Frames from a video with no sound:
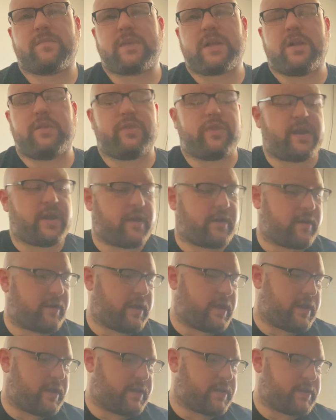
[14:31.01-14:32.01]
There
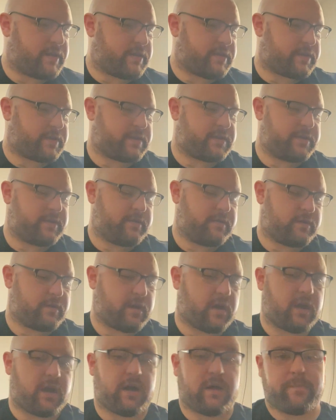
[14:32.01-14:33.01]
is
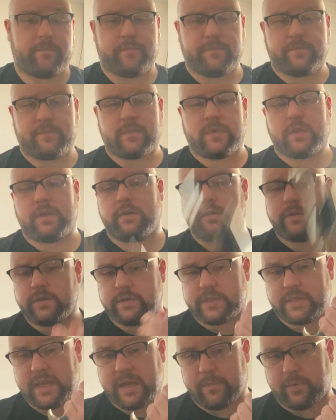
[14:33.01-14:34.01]

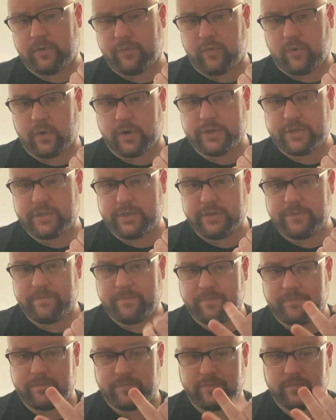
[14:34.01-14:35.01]
Saber Forge,
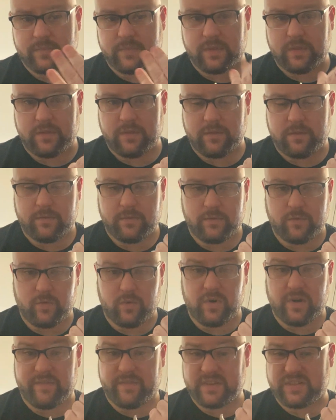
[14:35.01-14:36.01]
who
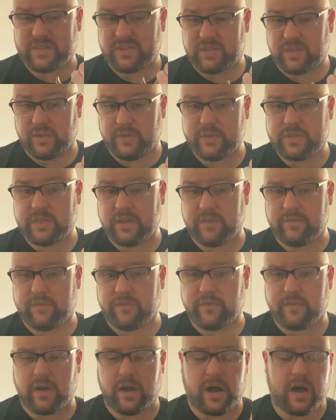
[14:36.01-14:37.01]
have exclusive
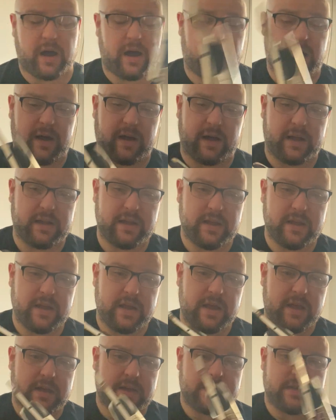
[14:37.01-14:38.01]

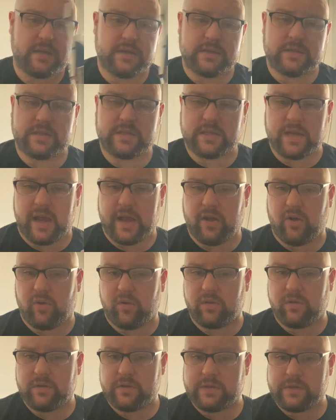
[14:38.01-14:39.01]

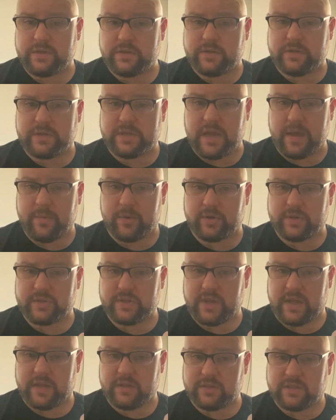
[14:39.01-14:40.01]
style sabers
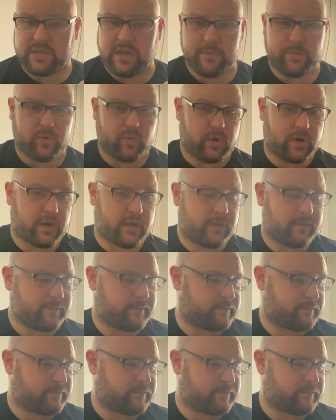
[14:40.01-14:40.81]
and saber work.